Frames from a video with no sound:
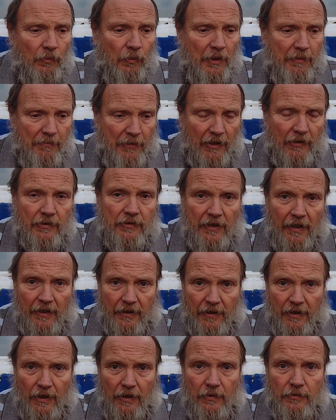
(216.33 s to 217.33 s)
we milked
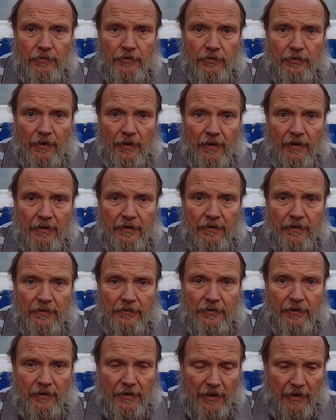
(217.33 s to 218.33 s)
our goats to,
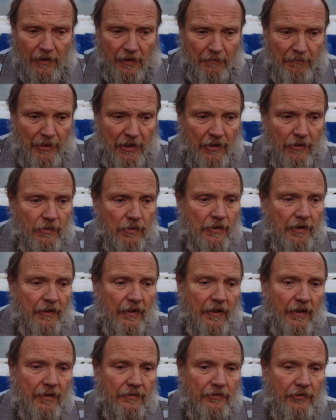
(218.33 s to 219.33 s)
to get our milk
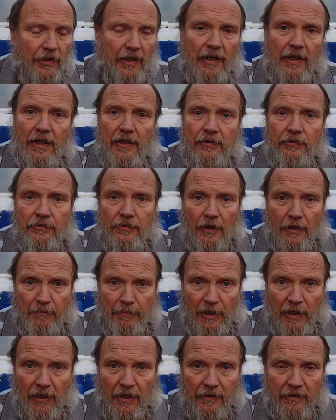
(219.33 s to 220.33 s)
and our cheese and our
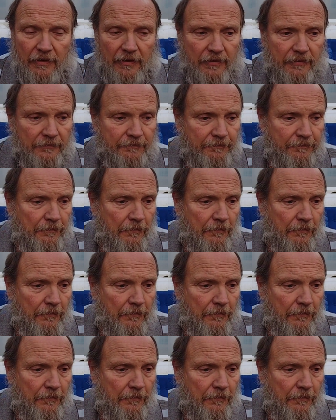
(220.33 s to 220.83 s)
butter.